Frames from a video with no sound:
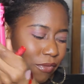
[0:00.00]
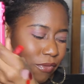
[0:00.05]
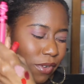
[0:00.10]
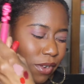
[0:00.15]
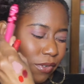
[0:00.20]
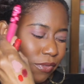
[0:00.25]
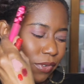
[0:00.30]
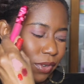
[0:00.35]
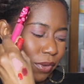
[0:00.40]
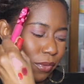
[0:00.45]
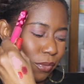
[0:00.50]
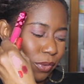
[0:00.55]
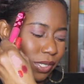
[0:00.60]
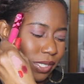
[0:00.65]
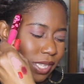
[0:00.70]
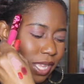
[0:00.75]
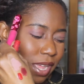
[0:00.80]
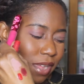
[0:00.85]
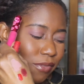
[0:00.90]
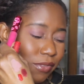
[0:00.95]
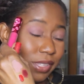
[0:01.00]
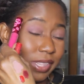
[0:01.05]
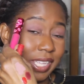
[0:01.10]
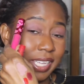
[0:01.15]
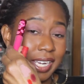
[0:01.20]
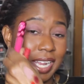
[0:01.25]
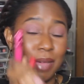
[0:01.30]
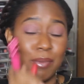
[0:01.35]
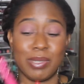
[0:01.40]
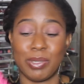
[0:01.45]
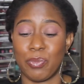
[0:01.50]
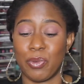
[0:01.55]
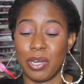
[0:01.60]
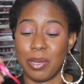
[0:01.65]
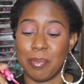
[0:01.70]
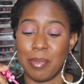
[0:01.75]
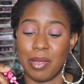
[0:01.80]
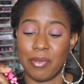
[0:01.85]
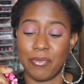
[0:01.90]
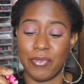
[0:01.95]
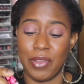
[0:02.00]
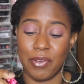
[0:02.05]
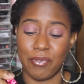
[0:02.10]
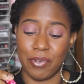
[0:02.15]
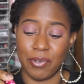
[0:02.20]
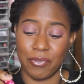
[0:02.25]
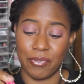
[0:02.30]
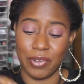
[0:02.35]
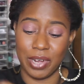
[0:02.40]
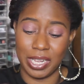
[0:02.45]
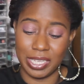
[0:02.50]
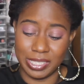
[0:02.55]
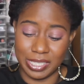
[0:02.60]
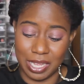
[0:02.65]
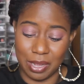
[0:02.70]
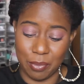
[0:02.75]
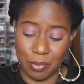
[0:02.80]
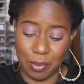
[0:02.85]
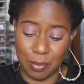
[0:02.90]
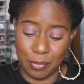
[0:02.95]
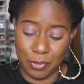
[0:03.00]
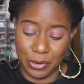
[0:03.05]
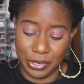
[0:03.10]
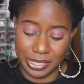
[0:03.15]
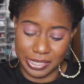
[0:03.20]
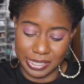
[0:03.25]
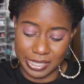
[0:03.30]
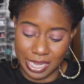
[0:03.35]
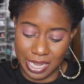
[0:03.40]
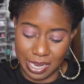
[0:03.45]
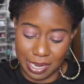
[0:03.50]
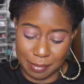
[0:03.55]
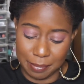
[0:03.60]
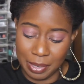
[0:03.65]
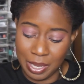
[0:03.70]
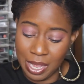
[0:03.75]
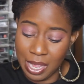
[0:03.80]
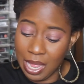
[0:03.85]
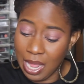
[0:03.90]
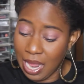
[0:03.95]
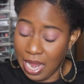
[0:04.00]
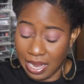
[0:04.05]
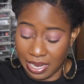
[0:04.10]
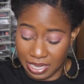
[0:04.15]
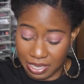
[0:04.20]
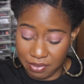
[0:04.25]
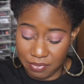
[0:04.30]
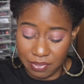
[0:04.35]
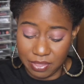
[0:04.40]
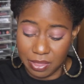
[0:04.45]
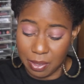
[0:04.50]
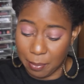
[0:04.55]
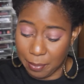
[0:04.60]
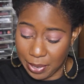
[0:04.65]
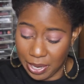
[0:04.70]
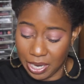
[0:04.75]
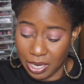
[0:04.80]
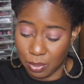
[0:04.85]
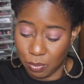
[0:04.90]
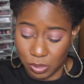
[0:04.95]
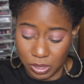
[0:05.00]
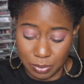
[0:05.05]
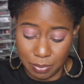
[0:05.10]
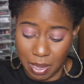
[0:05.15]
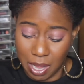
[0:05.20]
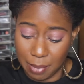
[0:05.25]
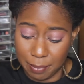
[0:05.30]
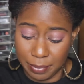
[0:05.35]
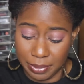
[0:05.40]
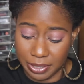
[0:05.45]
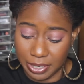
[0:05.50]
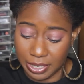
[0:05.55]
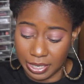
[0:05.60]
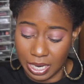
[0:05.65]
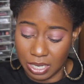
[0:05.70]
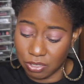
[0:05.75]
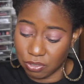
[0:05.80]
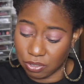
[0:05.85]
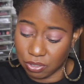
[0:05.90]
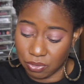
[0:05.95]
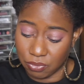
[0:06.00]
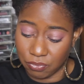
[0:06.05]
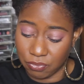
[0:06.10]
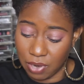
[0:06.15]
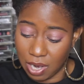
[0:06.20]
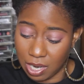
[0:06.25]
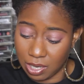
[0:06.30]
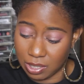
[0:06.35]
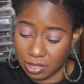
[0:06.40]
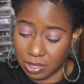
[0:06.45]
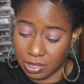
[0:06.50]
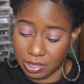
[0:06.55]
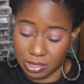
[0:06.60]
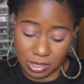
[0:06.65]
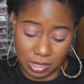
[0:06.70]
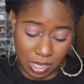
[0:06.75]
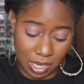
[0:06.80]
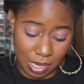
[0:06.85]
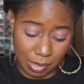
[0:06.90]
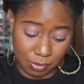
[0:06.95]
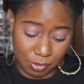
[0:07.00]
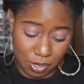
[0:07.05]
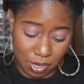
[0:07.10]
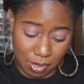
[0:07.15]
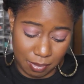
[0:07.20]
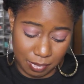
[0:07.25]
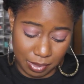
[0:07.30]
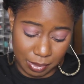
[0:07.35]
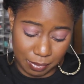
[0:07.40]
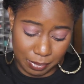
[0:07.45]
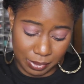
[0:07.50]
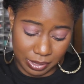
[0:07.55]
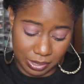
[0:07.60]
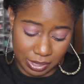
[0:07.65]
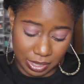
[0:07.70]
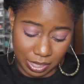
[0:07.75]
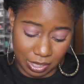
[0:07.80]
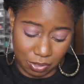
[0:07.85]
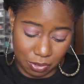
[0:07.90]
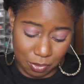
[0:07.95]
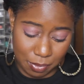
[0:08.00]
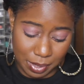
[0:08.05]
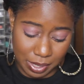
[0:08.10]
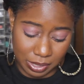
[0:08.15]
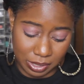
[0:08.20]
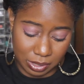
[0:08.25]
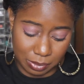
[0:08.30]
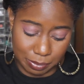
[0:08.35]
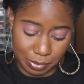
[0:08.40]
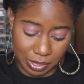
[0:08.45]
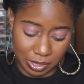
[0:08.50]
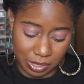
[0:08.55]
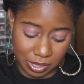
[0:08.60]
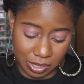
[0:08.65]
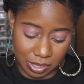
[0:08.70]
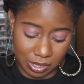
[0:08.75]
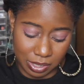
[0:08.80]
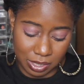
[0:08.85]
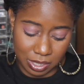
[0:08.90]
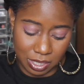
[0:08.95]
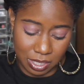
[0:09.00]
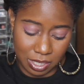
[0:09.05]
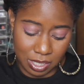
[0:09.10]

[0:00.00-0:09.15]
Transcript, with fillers: velvet was everything. That was one of my favorite reds at one point in time, and even the pink was popping. Like, I used to rock these Lime Crime lippies like nobody's business.